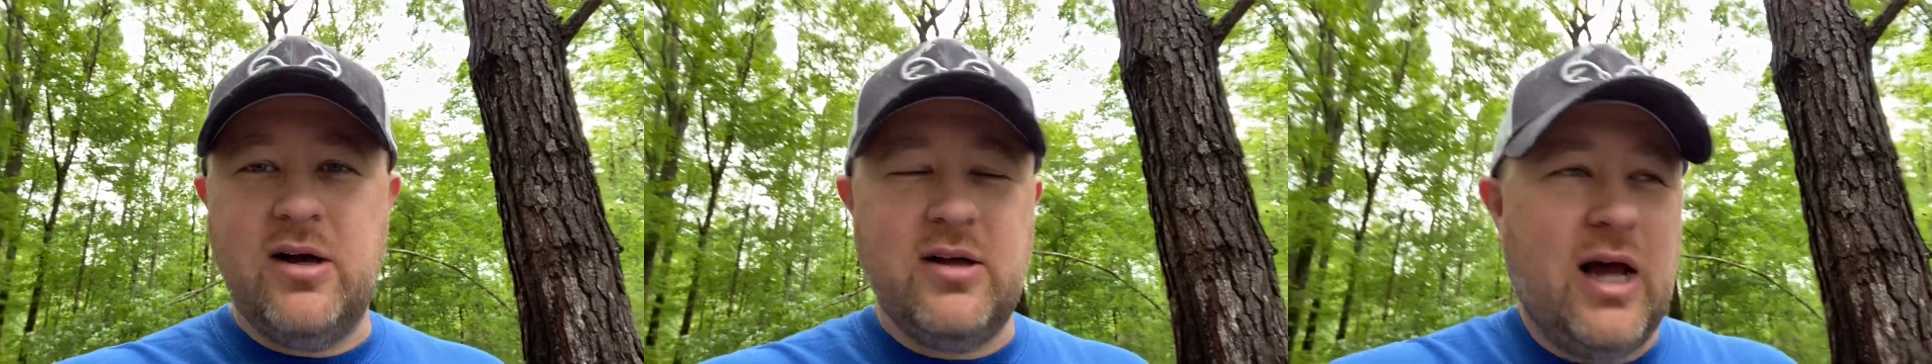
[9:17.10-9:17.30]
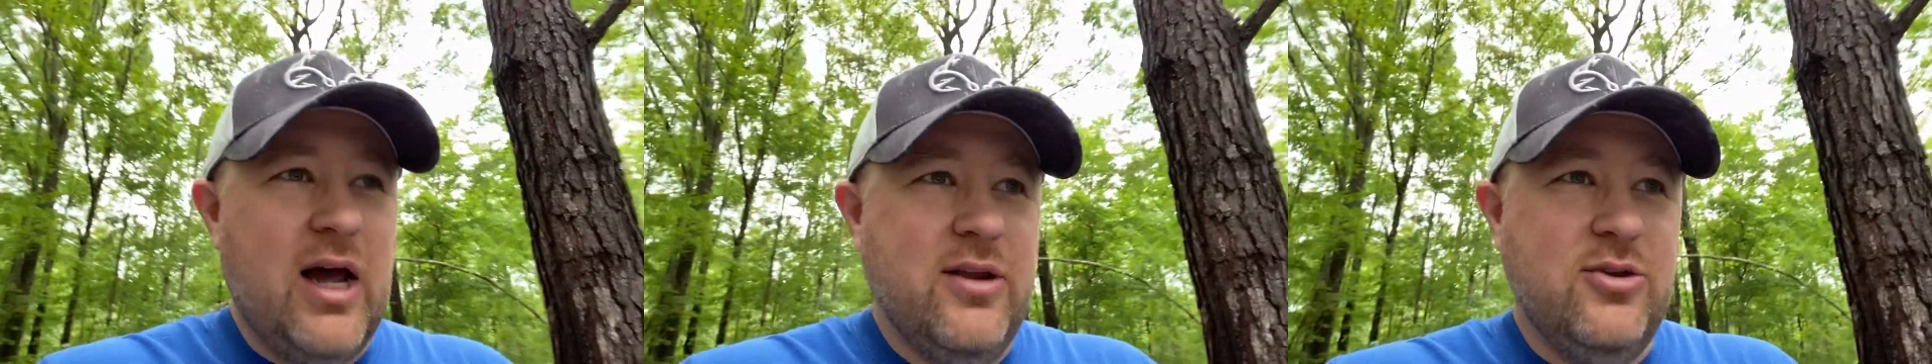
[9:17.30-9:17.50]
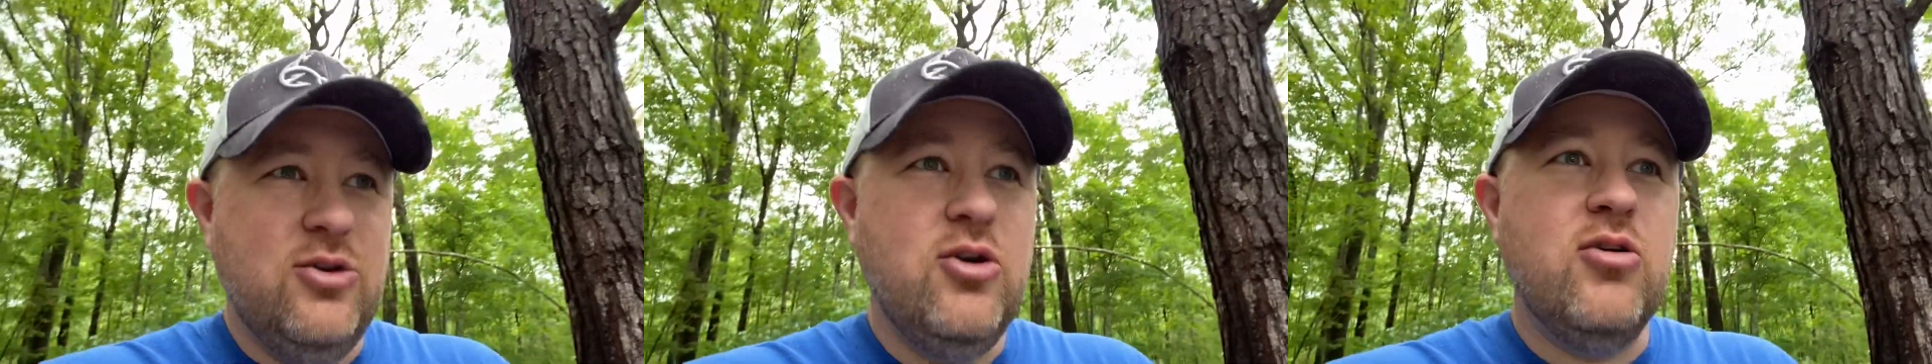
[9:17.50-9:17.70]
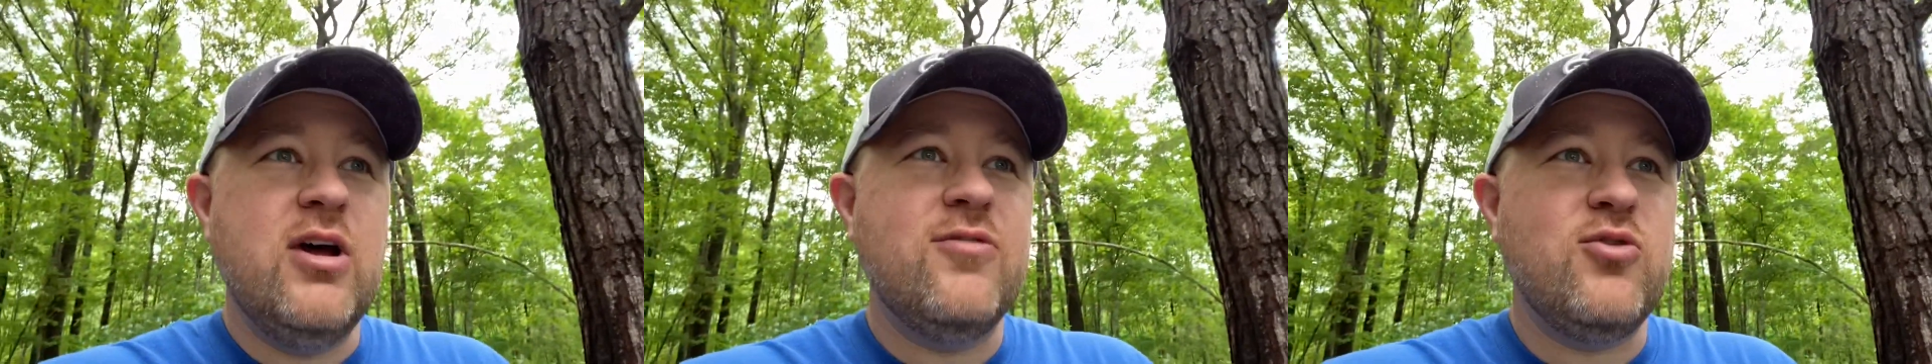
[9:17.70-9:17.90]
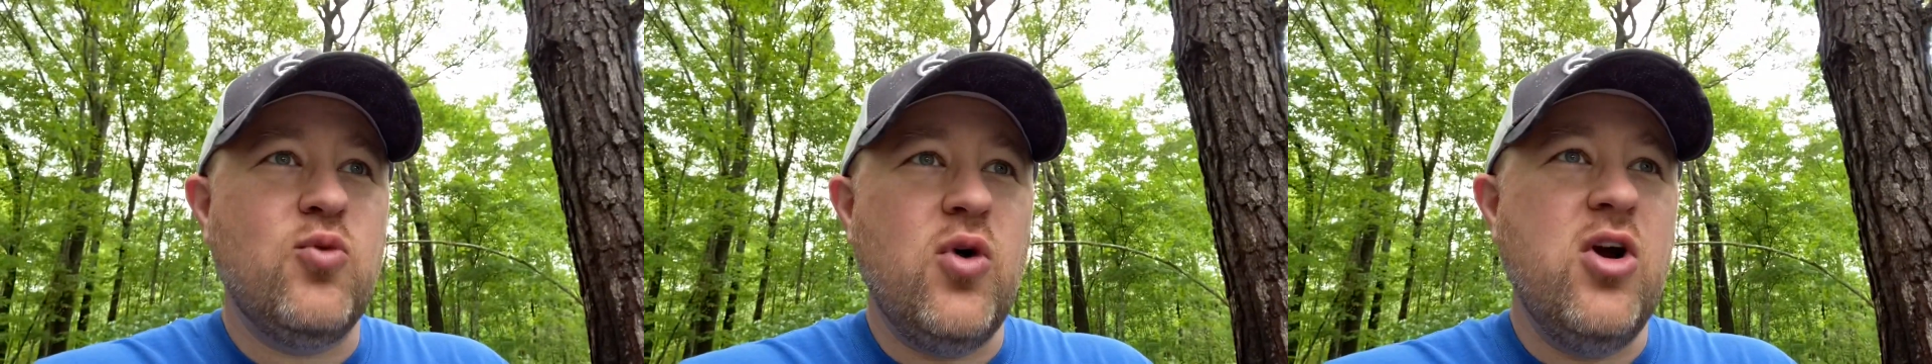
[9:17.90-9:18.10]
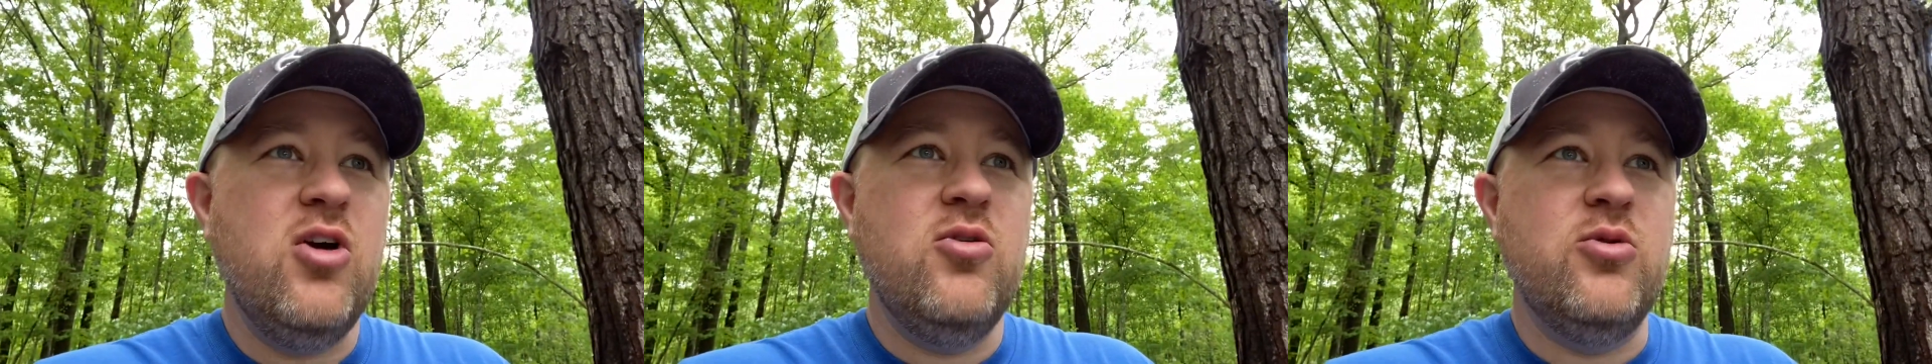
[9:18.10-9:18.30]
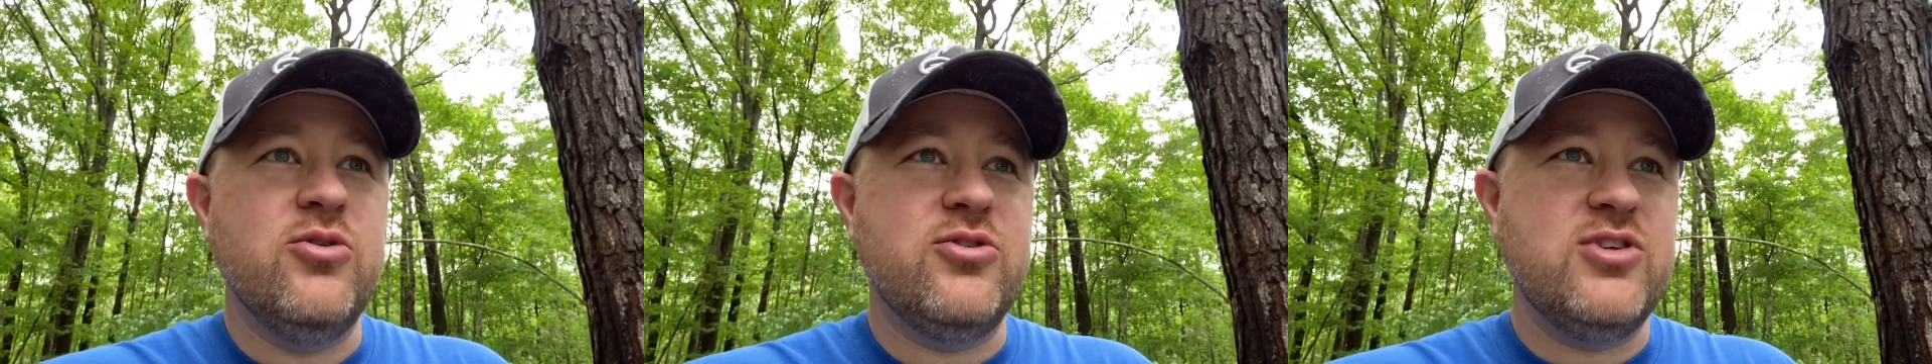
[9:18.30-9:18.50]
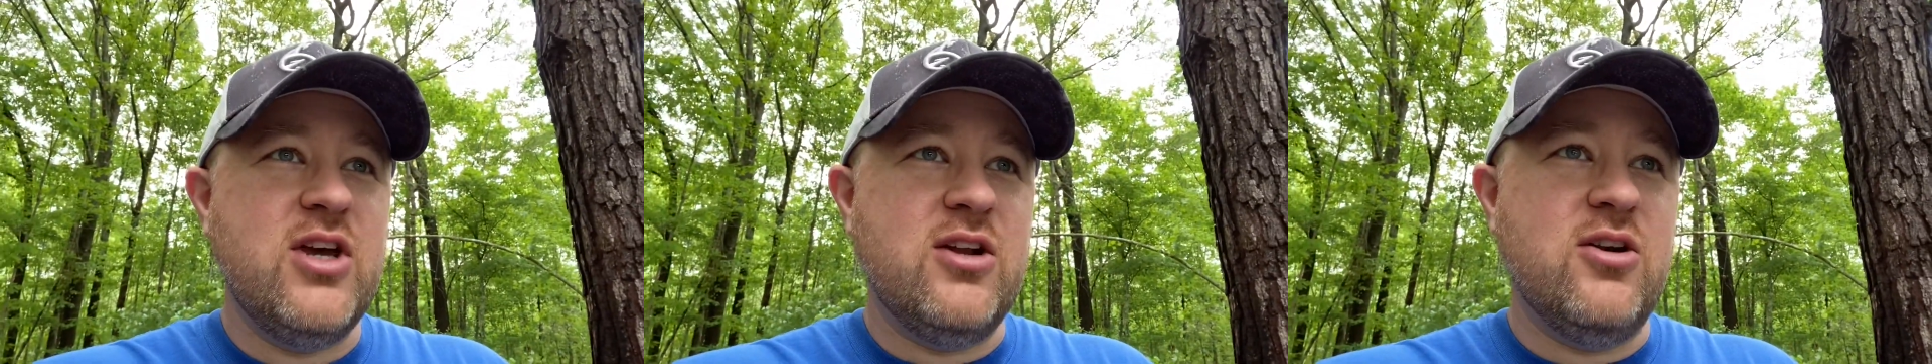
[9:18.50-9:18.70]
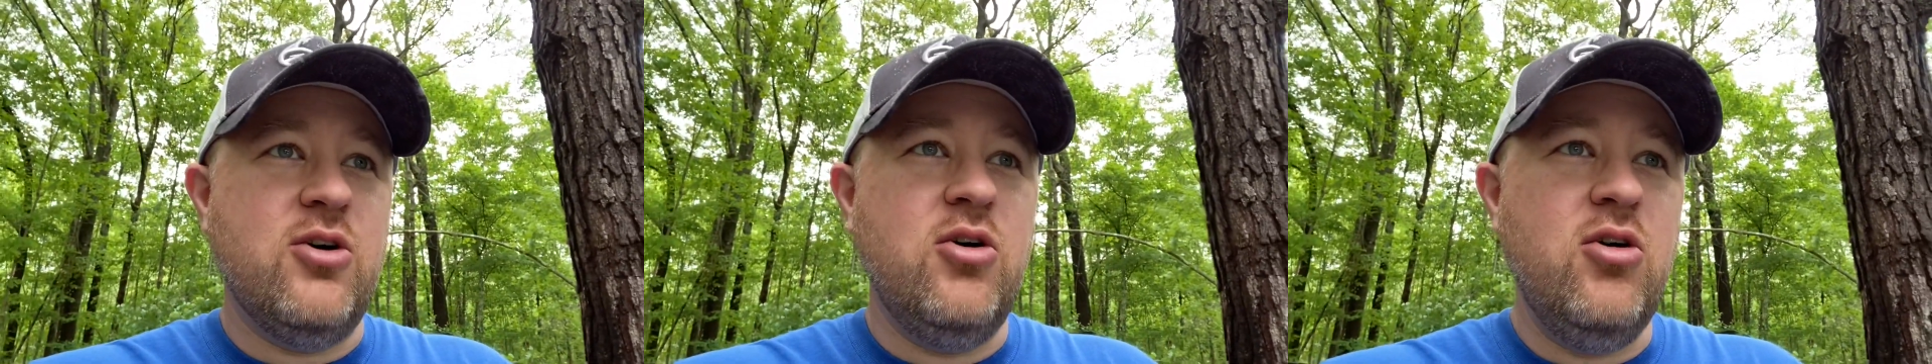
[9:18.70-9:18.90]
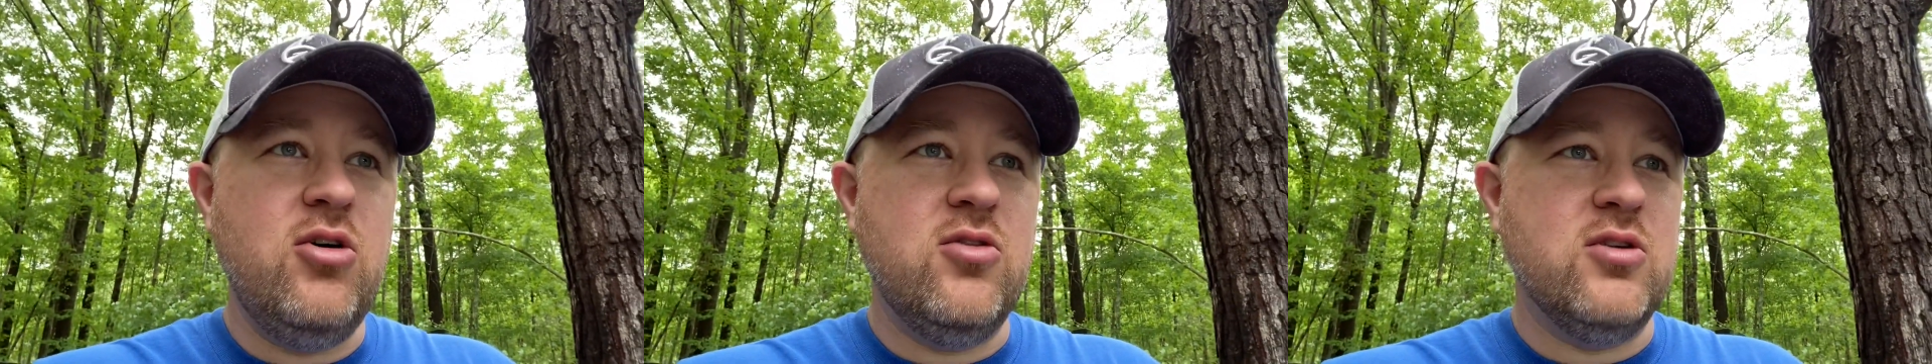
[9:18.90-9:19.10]
you don't have to worry with setting a
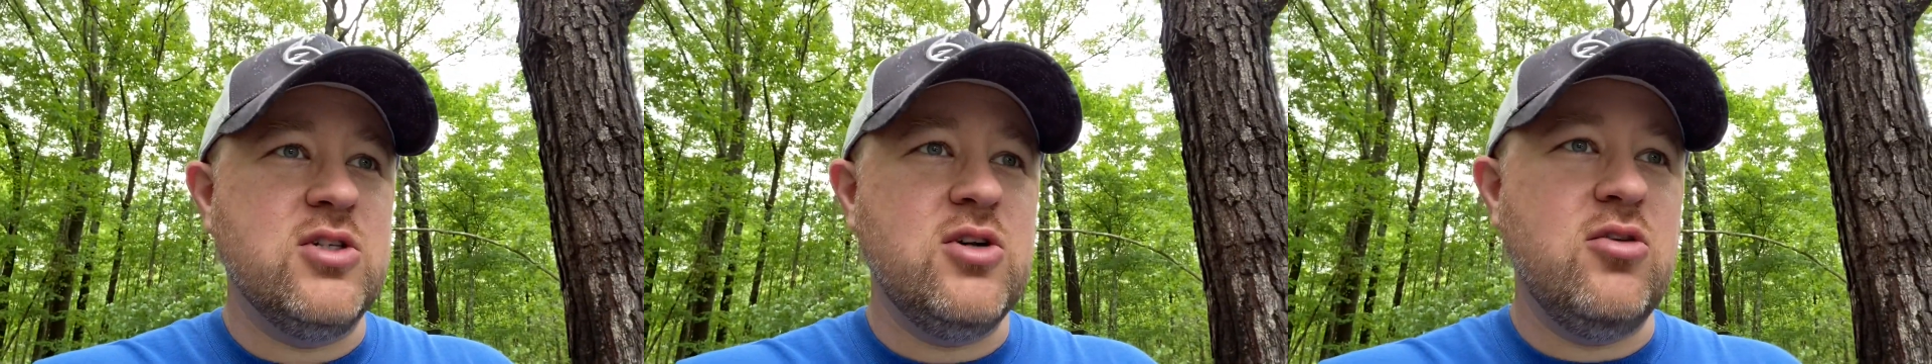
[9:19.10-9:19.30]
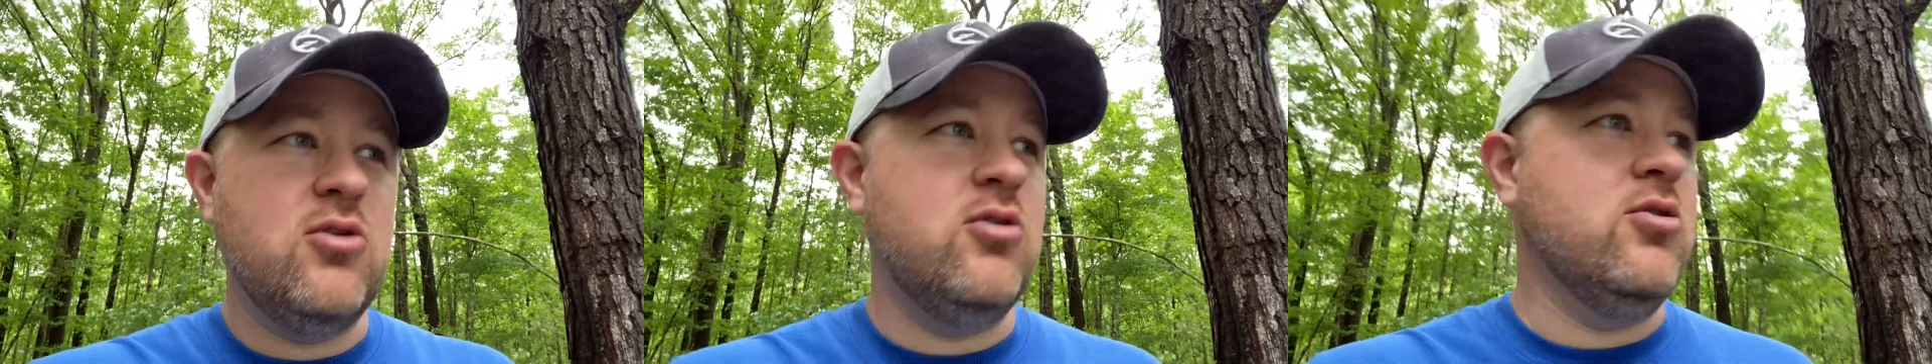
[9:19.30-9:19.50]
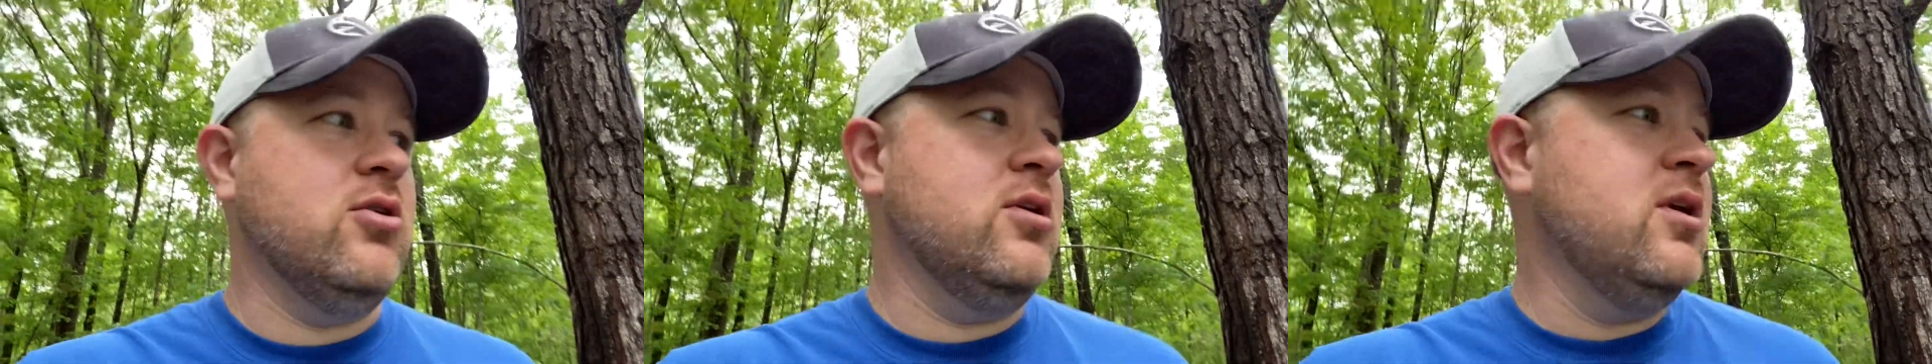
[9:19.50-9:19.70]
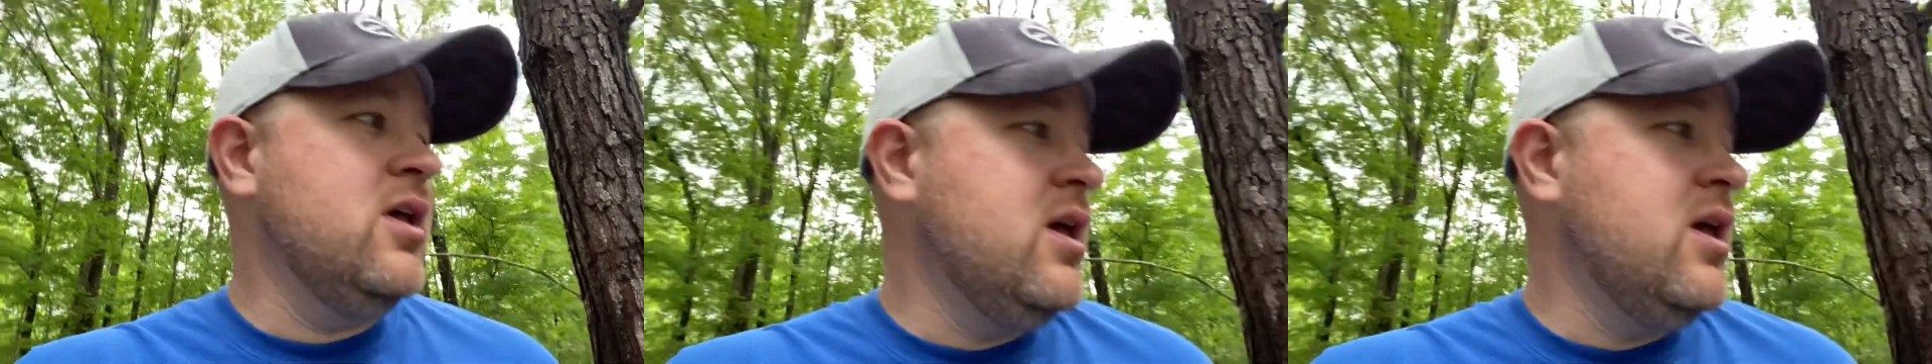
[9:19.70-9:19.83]
hook on a circle hook.